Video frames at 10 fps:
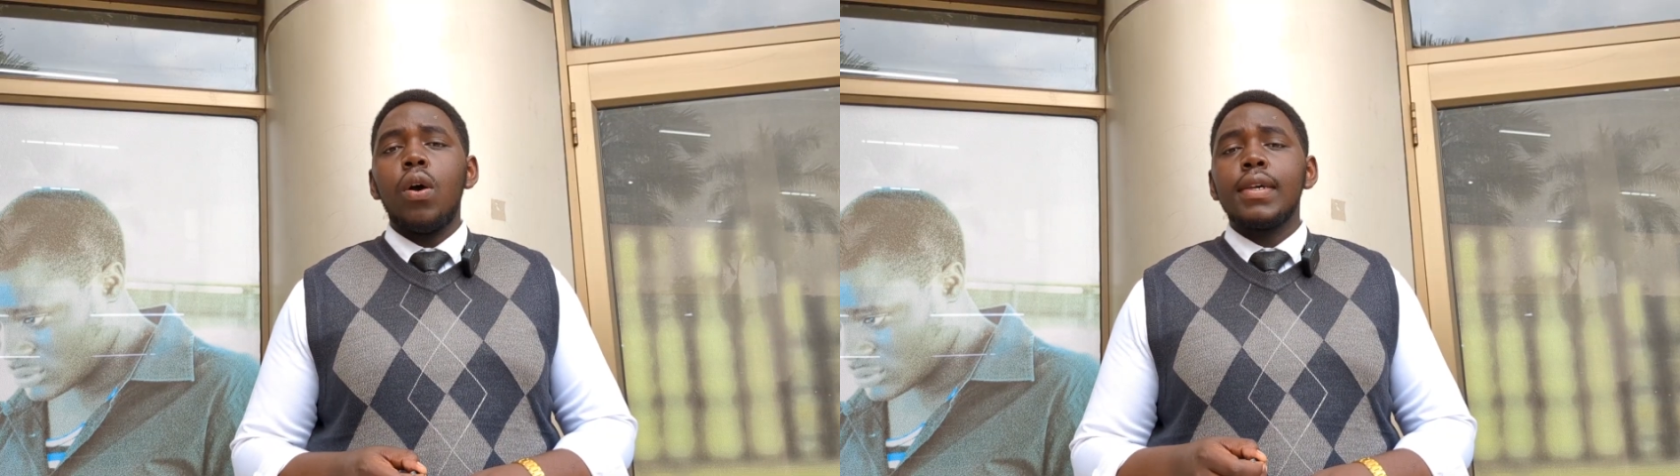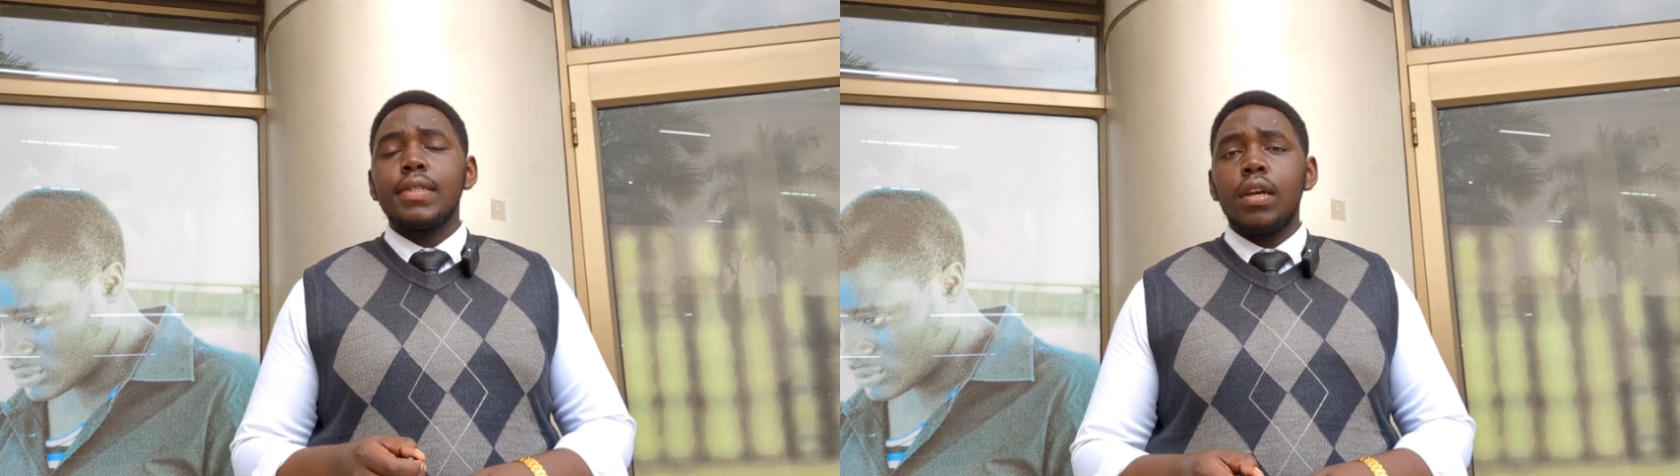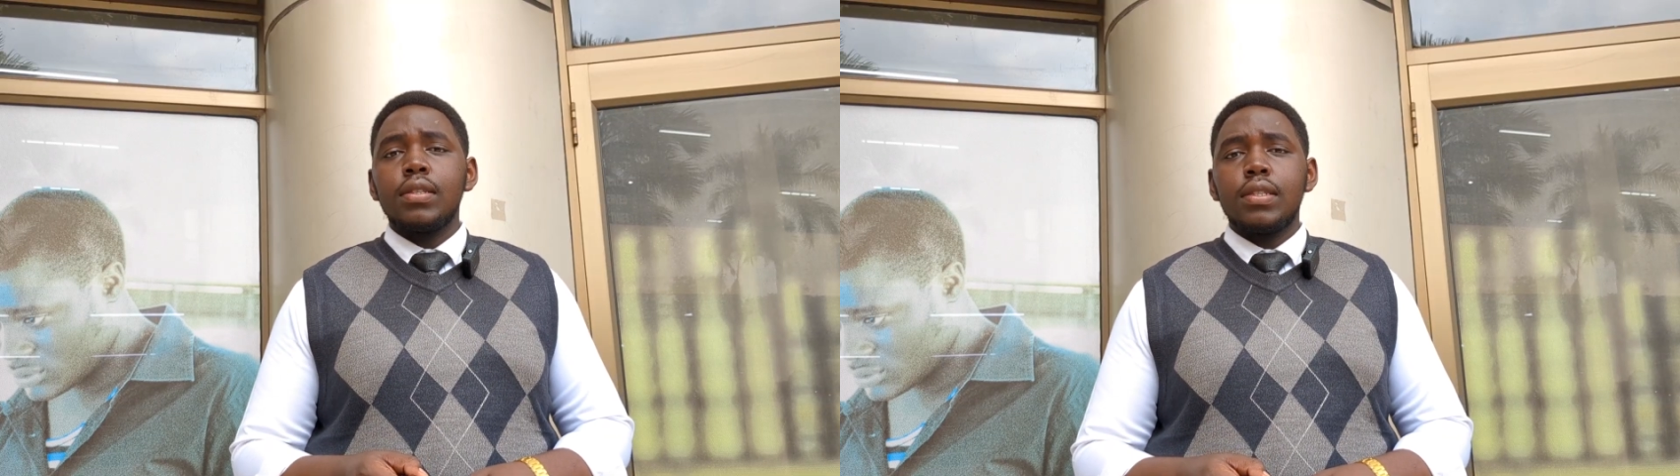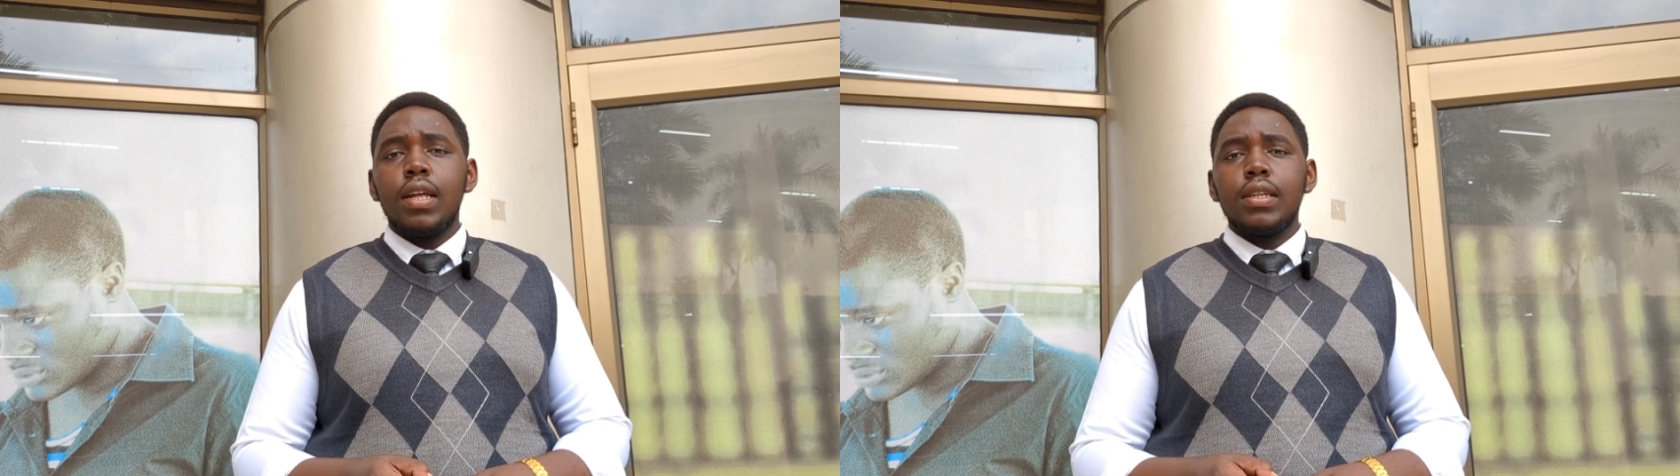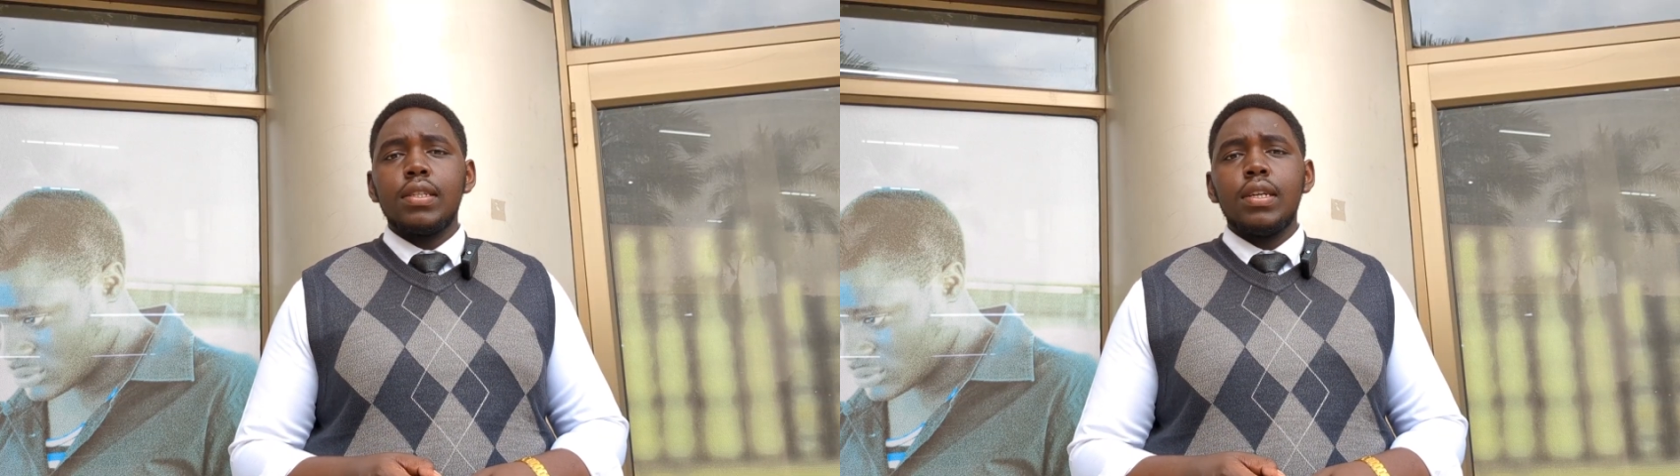asserts that